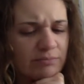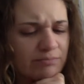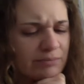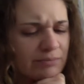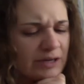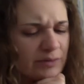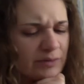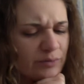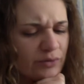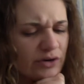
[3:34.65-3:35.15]

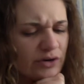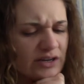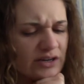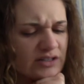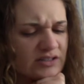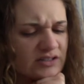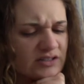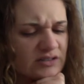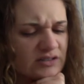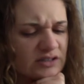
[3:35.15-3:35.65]

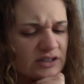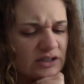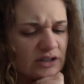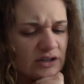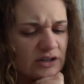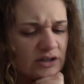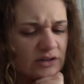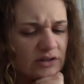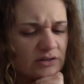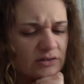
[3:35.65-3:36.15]
Pinpricks?
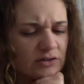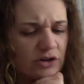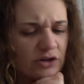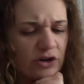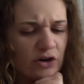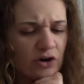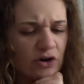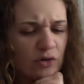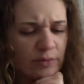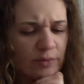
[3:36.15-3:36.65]

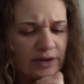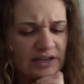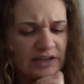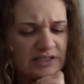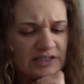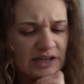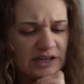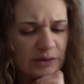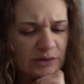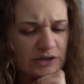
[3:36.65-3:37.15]
No,
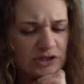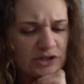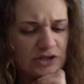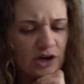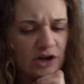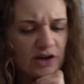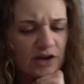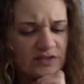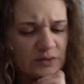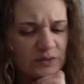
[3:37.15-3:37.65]
because they were
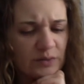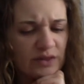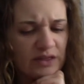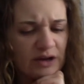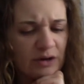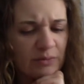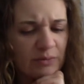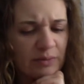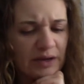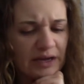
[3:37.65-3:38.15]
soft and
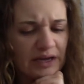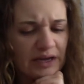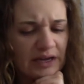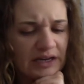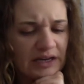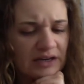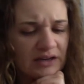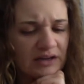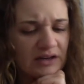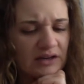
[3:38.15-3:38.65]
without
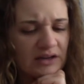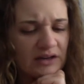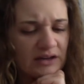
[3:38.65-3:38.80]
pain.